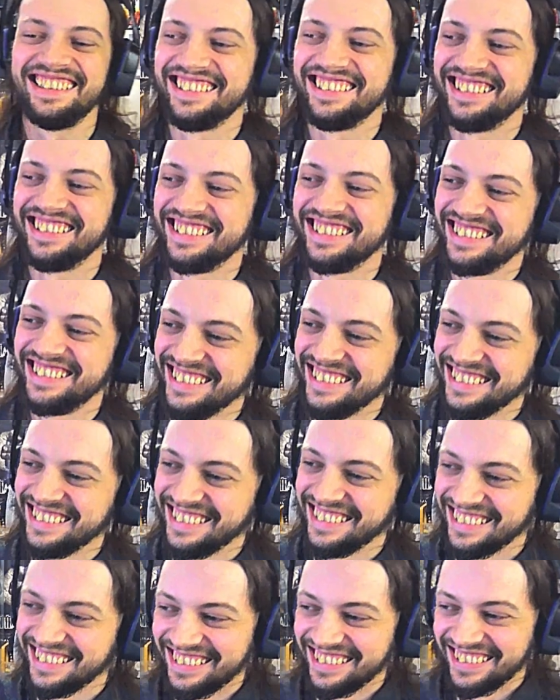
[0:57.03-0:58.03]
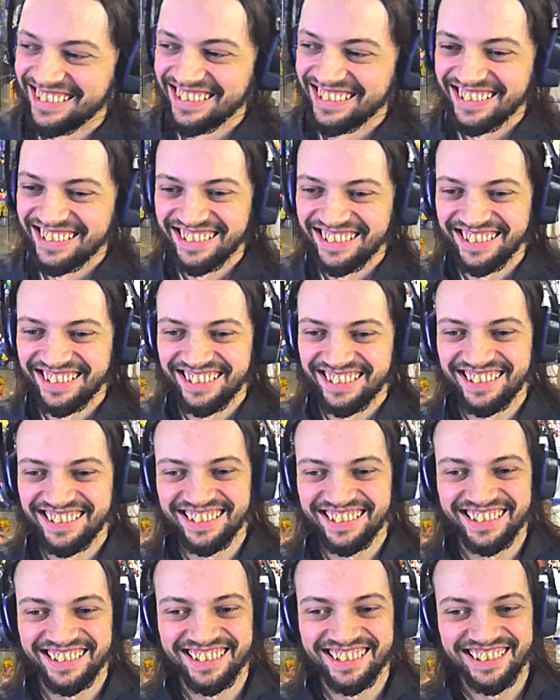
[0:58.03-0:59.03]

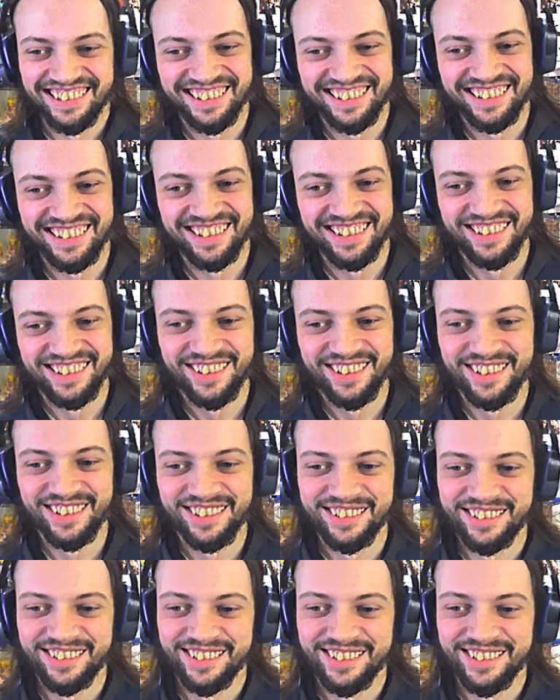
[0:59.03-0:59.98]
This person isn't speaking.